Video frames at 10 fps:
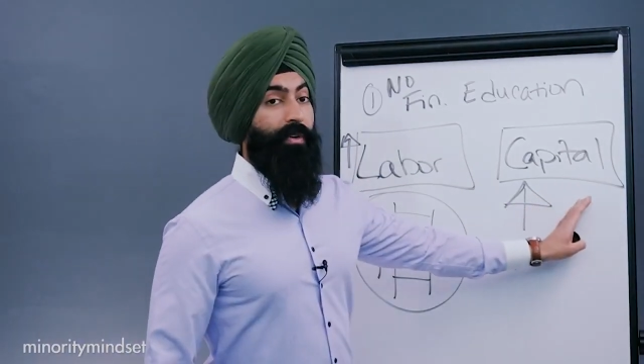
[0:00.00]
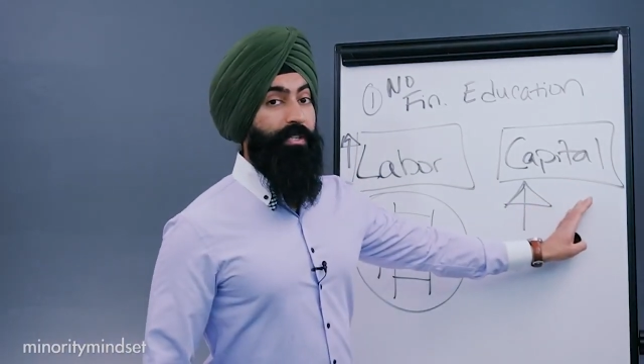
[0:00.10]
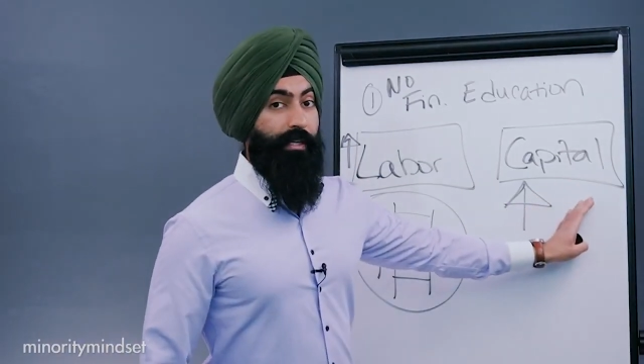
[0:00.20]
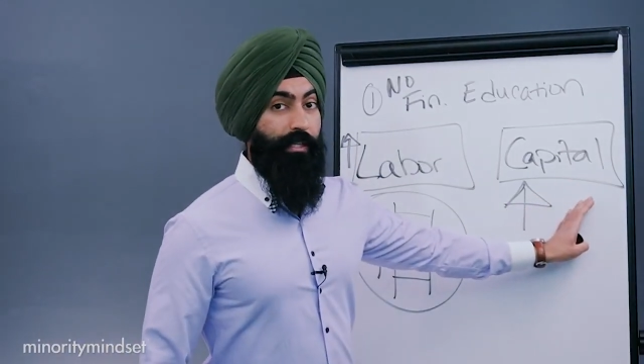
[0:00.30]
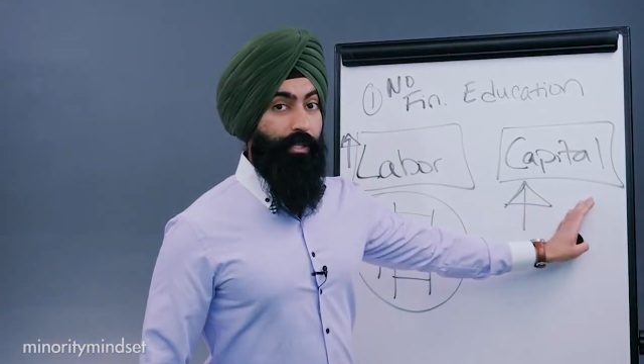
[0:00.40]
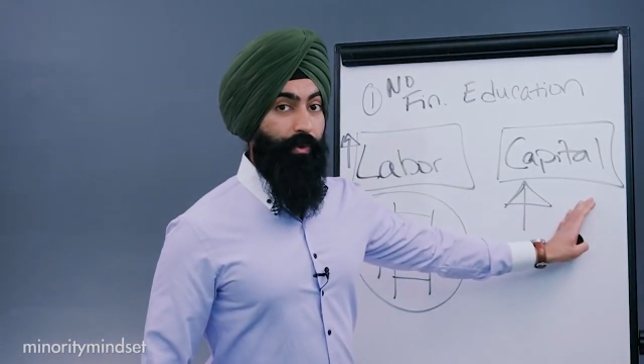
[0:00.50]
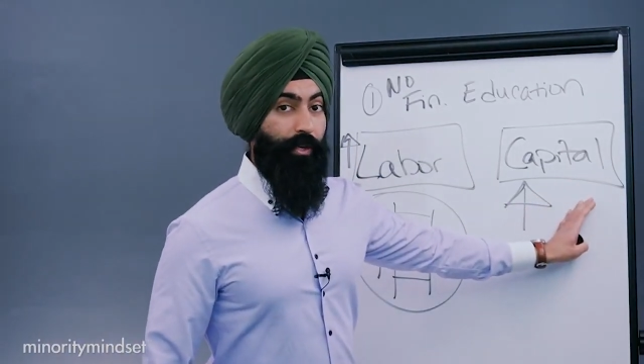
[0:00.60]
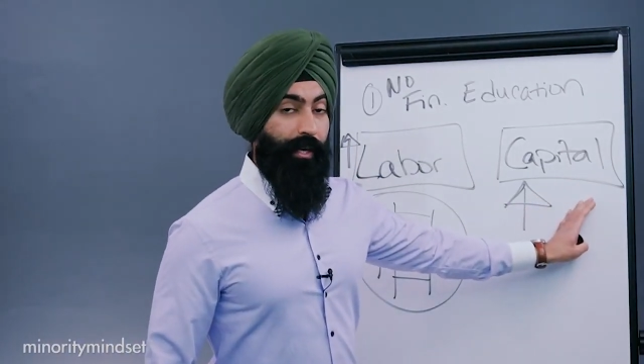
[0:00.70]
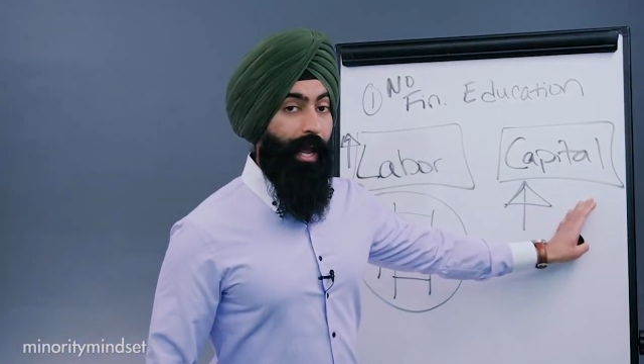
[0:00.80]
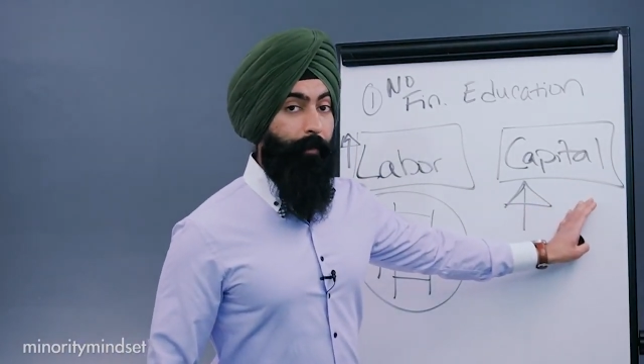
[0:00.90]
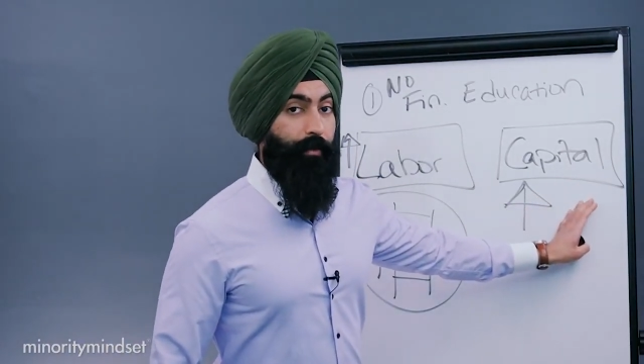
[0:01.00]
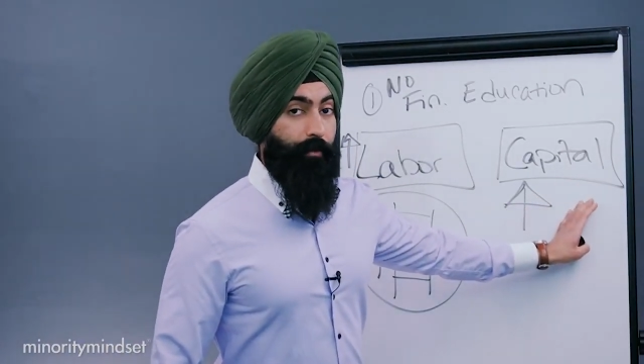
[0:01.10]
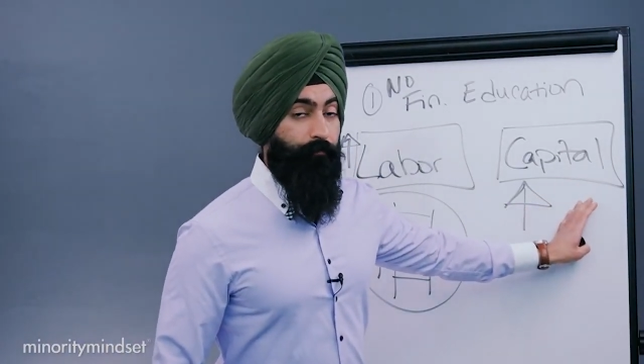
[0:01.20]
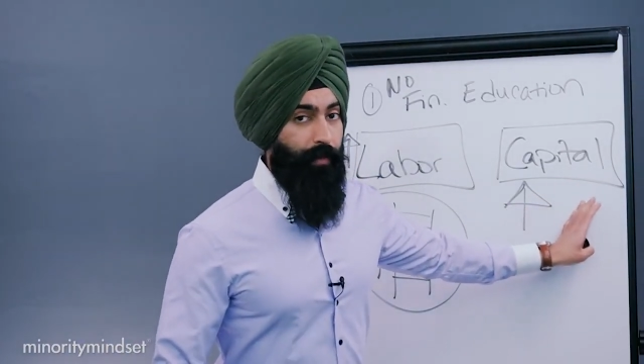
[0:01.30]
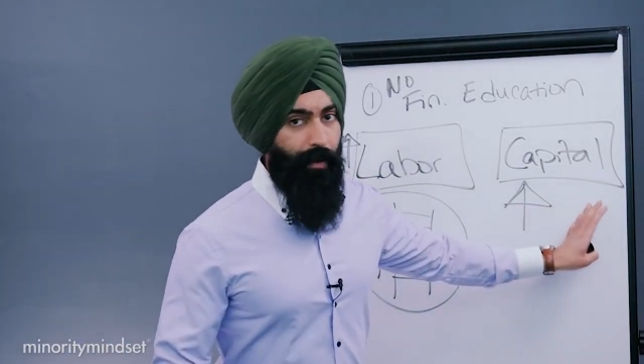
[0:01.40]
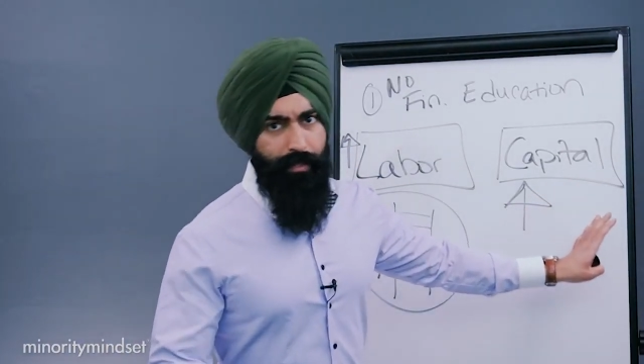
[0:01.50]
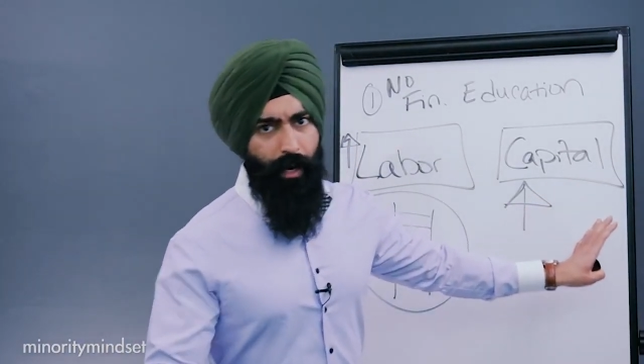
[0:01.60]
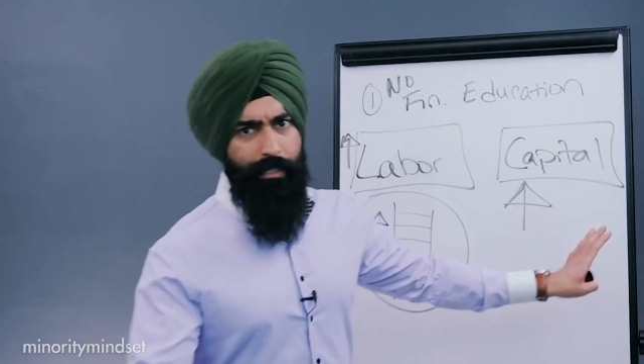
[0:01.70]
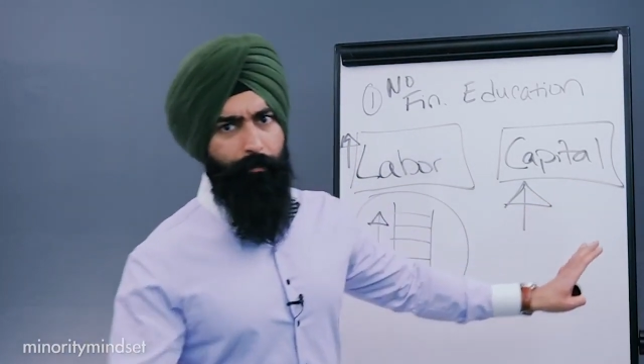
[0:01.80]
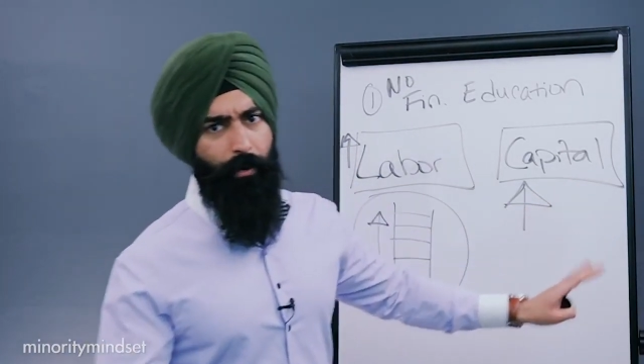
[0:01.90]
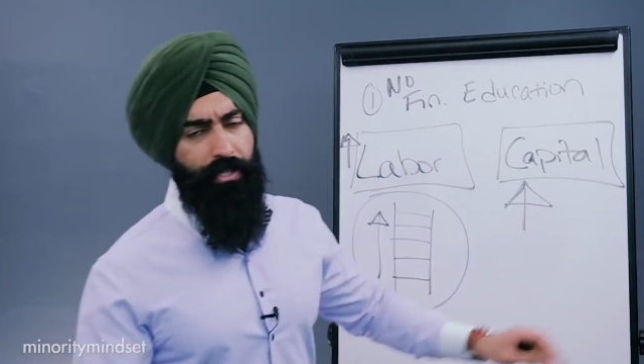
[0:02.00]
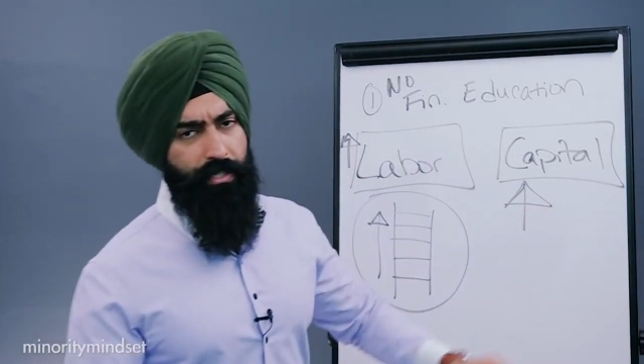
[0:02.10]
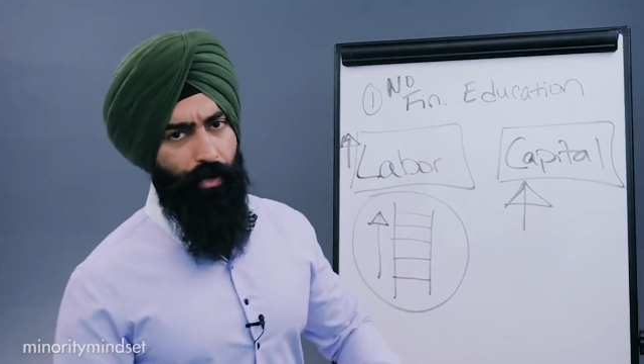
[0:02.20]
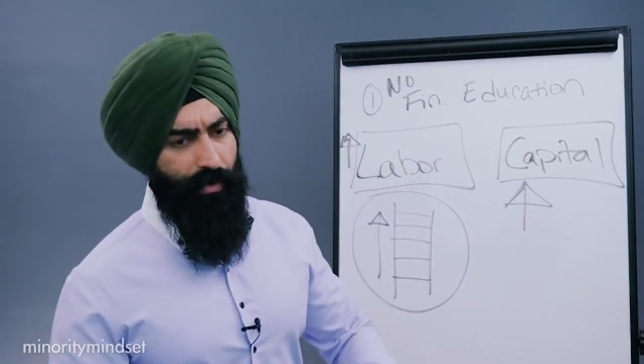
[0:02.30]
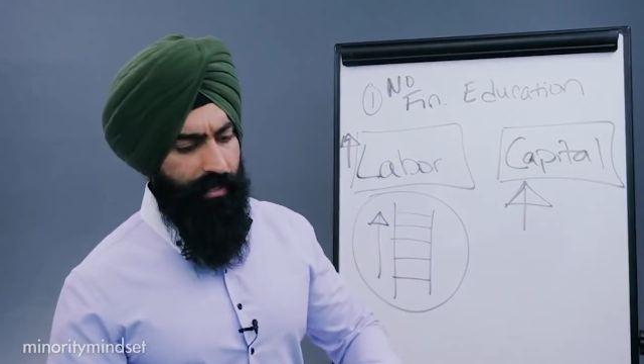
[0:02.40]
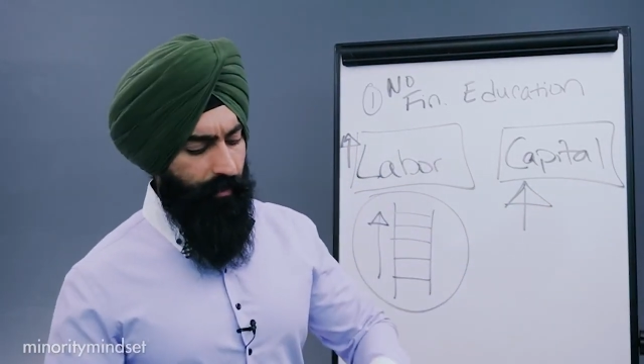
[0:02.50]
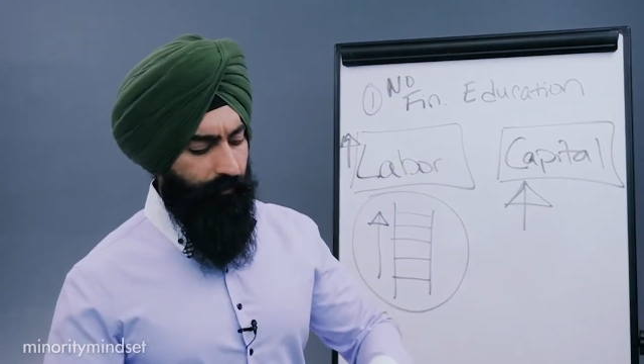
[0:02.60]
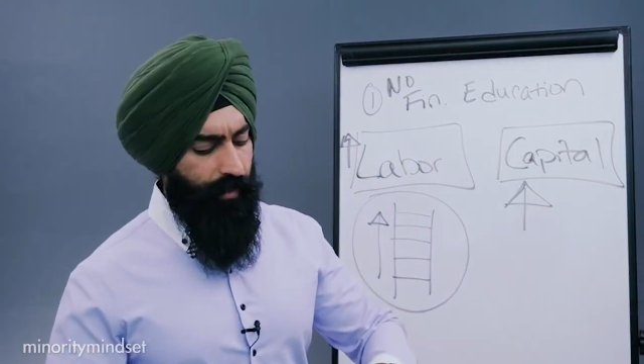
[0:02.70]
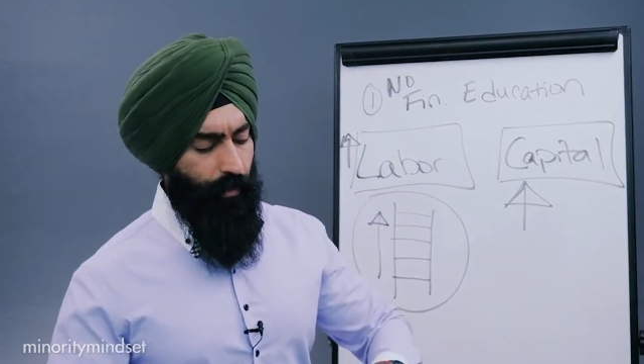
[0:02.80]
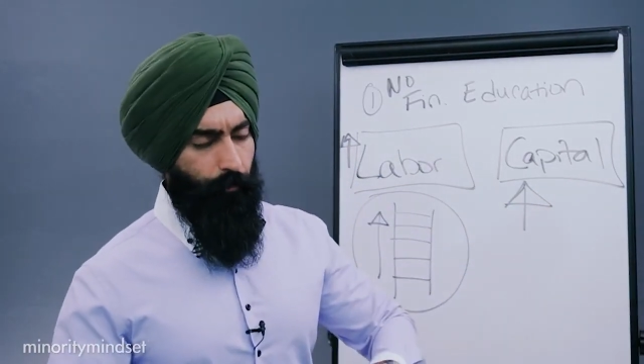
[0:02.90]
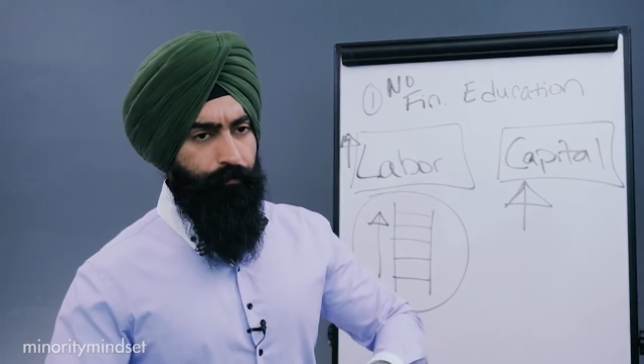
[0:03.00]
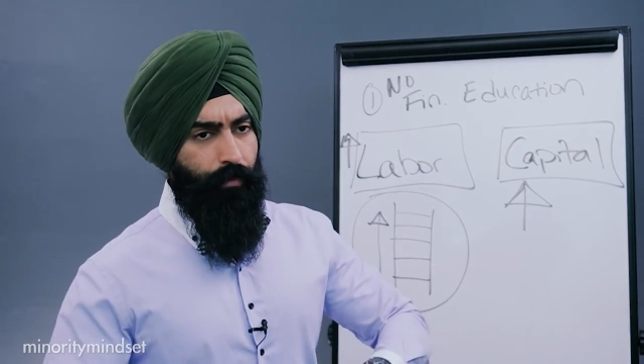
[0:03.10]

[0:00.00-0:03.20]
what you can do with your capital. Now, I talked about this in a recent video,